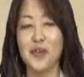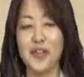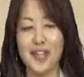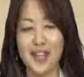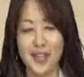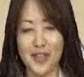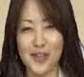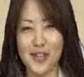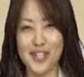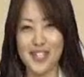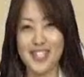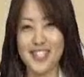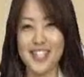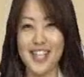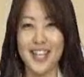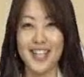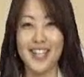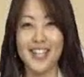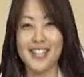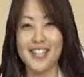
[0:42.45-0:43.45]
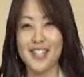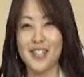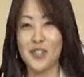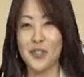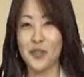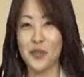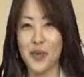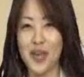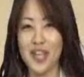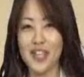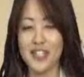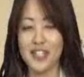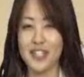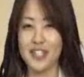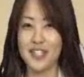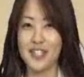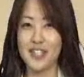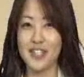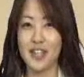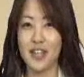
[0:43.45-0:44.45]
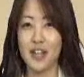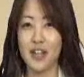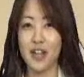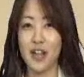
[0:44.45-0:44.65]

with others in daily situations.